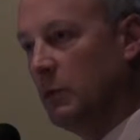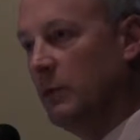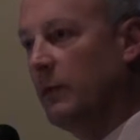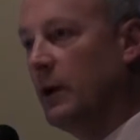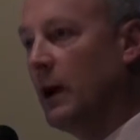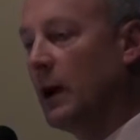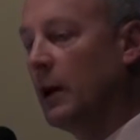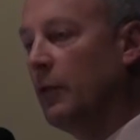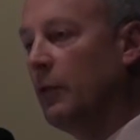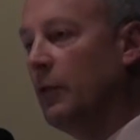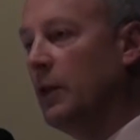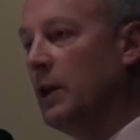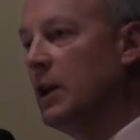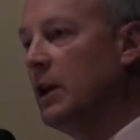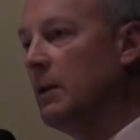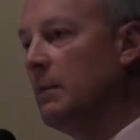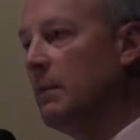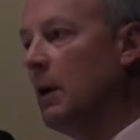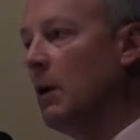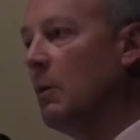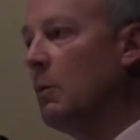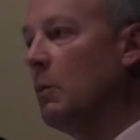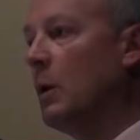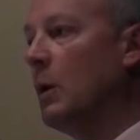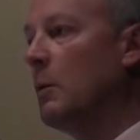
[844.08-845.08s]
we've got to think
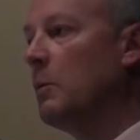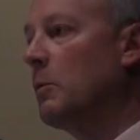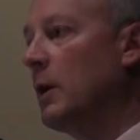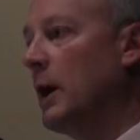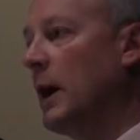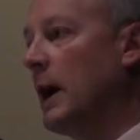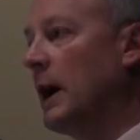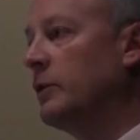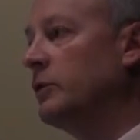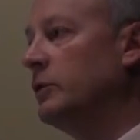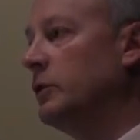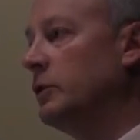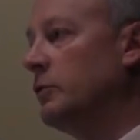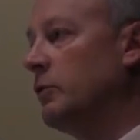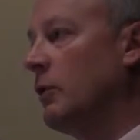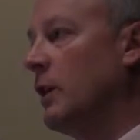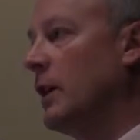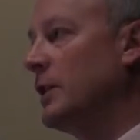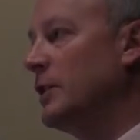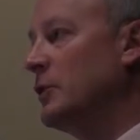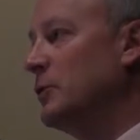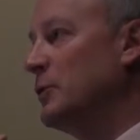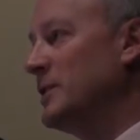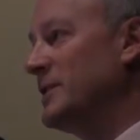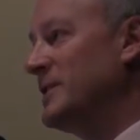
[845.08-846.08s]
about what we're actually
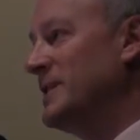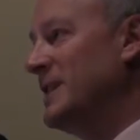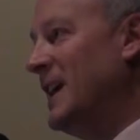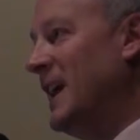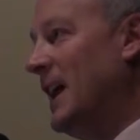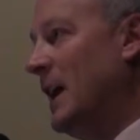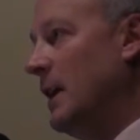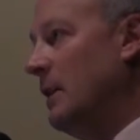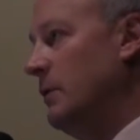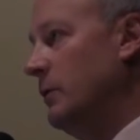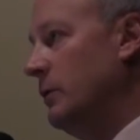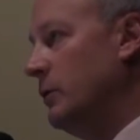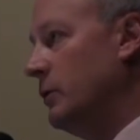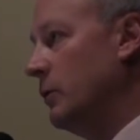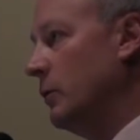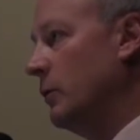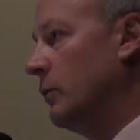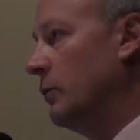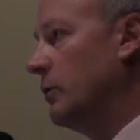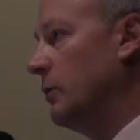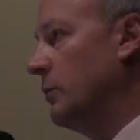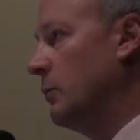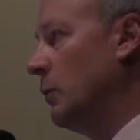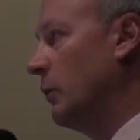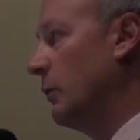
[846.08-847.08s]
trying to attend
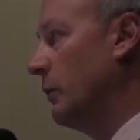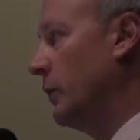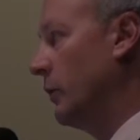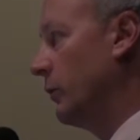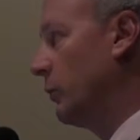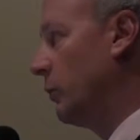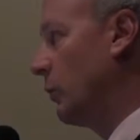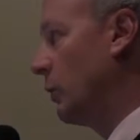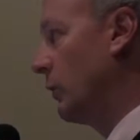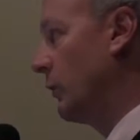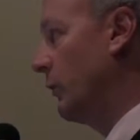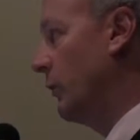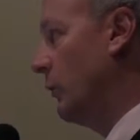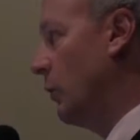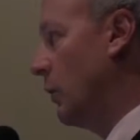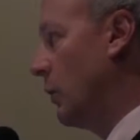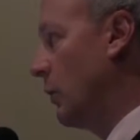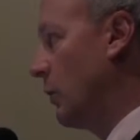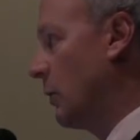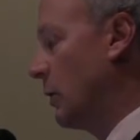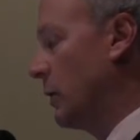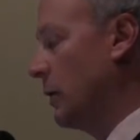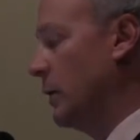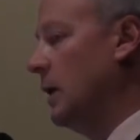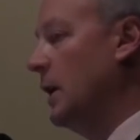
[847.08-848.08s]
to move this work
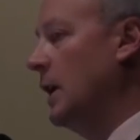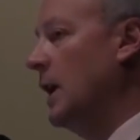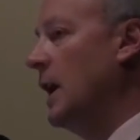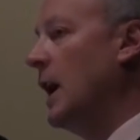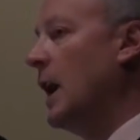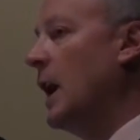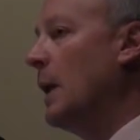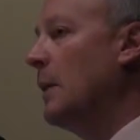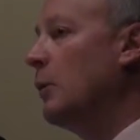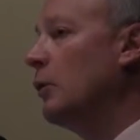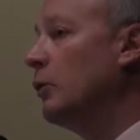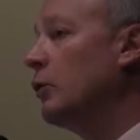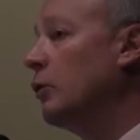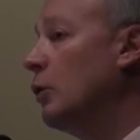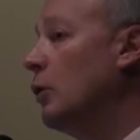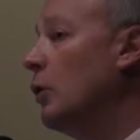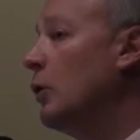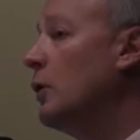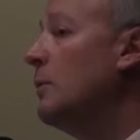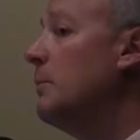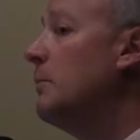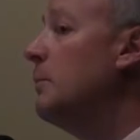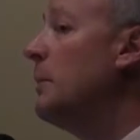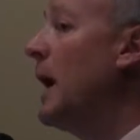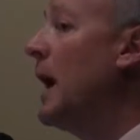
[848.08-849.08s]
forward. And there's
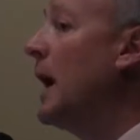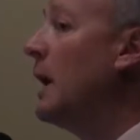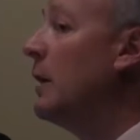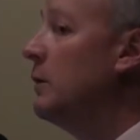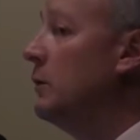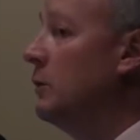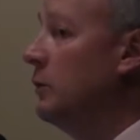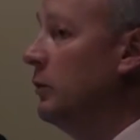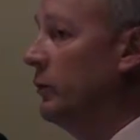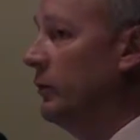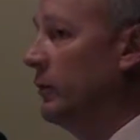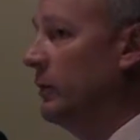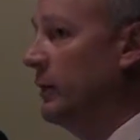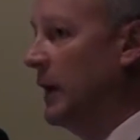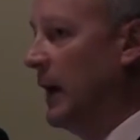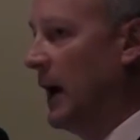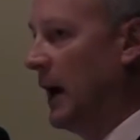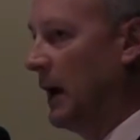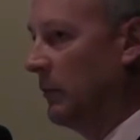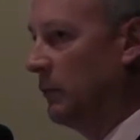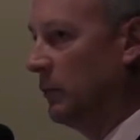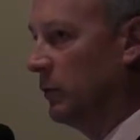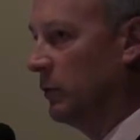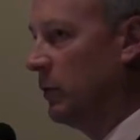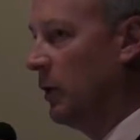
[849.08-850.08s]
good and bad news in
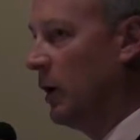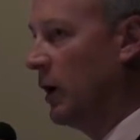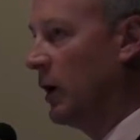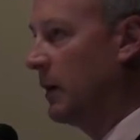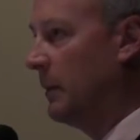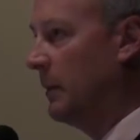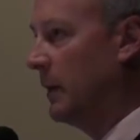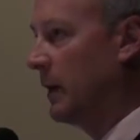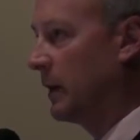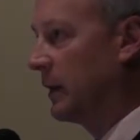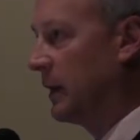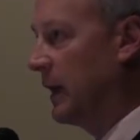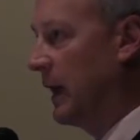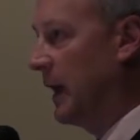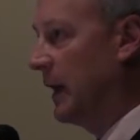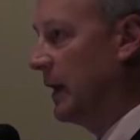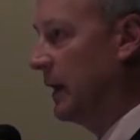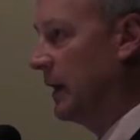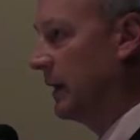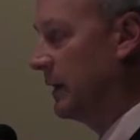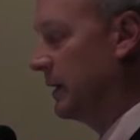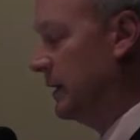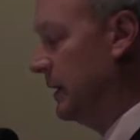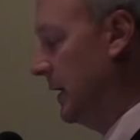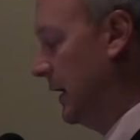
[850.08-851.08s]
that, and we'll talk about
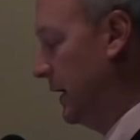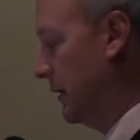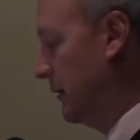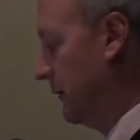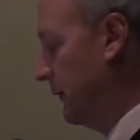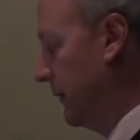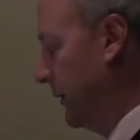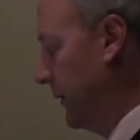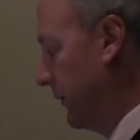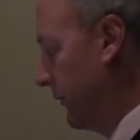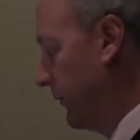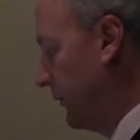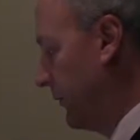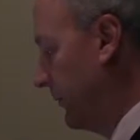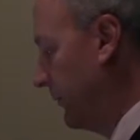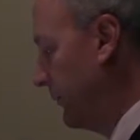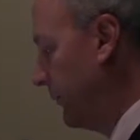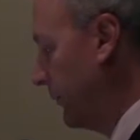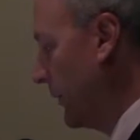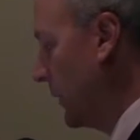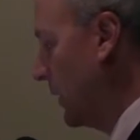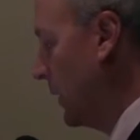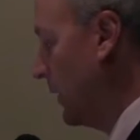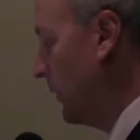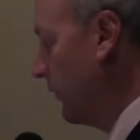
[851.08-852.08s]
that at the end of this.
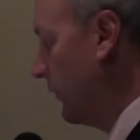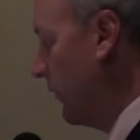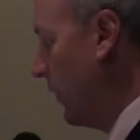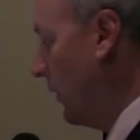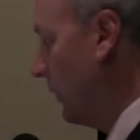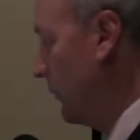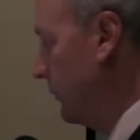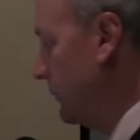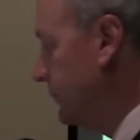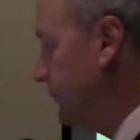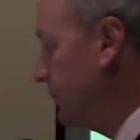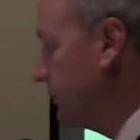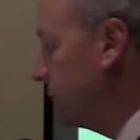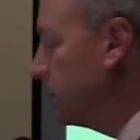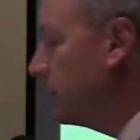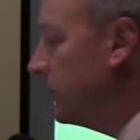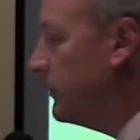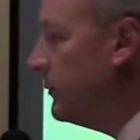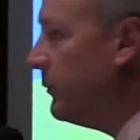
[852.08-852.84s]
So,